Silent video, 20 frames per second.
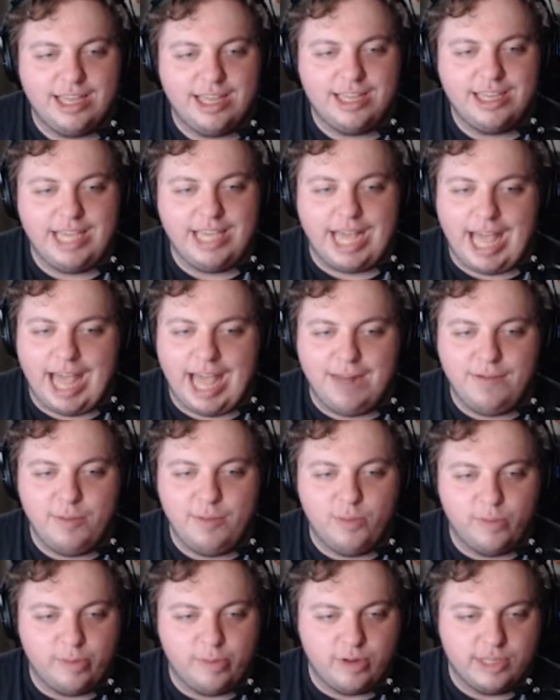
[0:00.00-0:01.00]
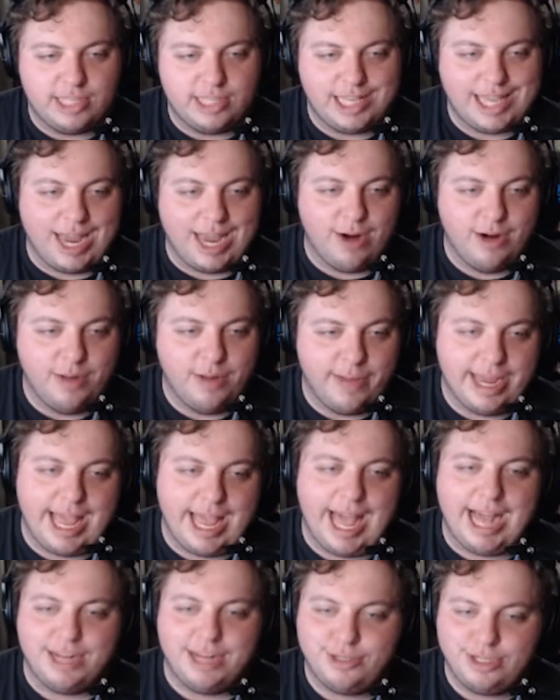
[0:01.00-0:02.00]
Yeah, Envy Bulbul is the Gary to my
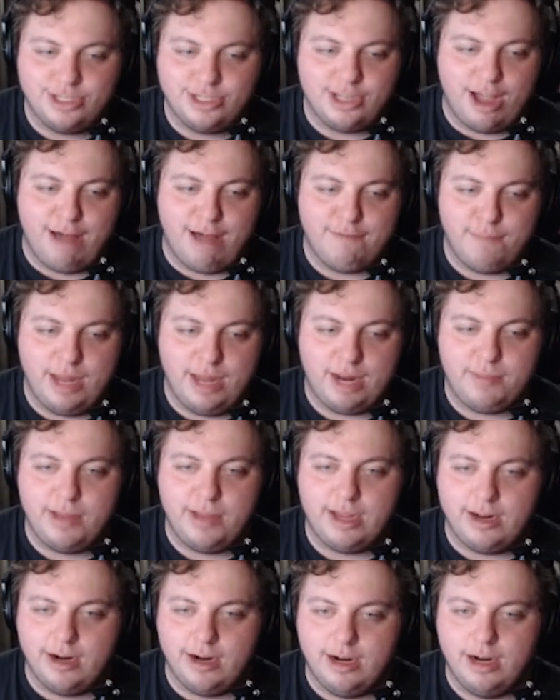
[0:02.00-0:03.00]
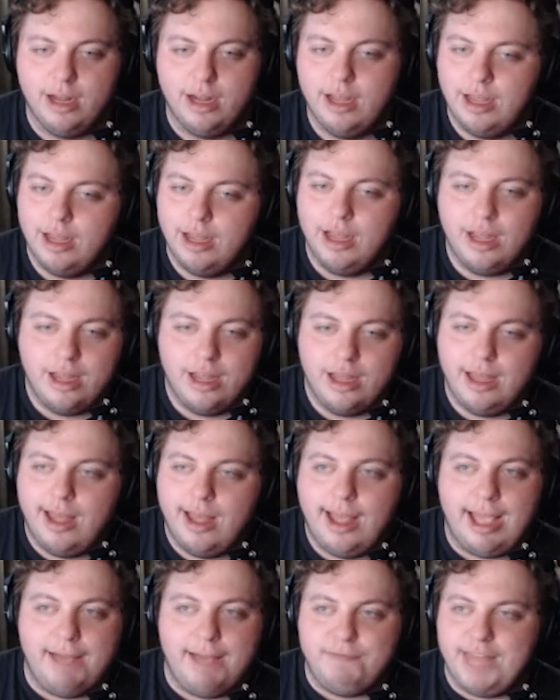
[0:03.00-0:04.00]
Ashes off meta picker.
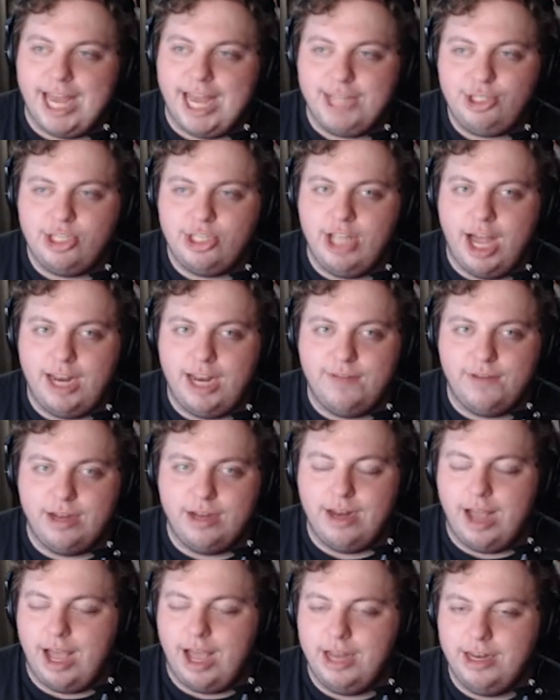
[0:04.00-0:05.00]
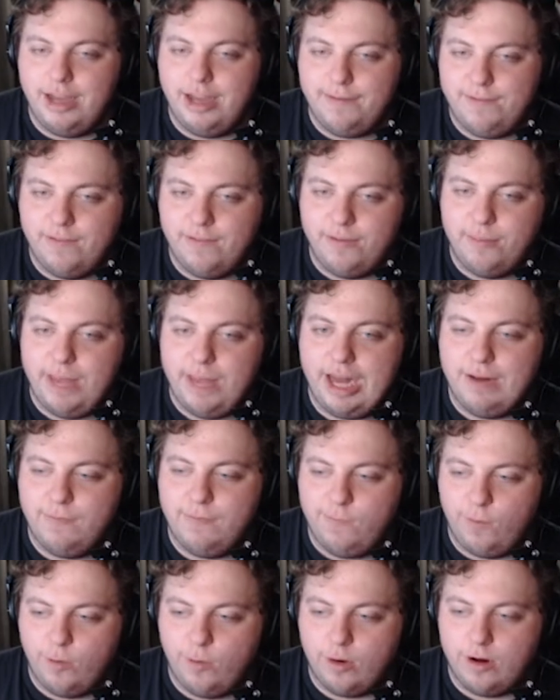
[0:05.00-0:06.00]
If that's not enough of a
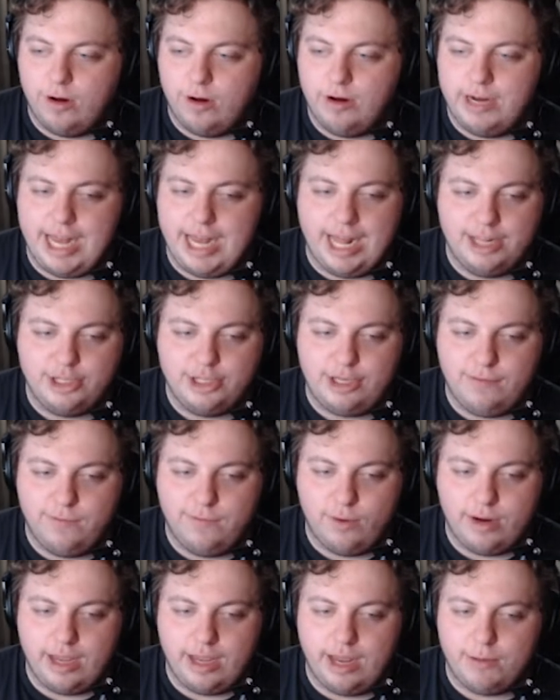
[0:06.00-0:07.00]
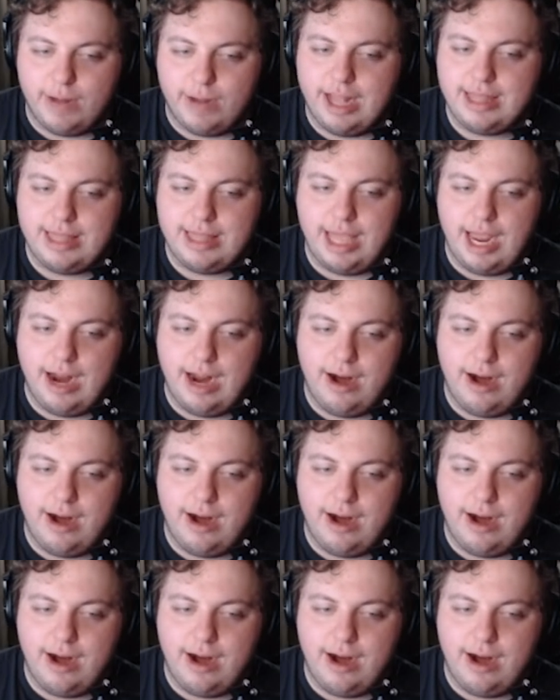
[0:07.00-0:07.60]
metaphor or analogy for you right there.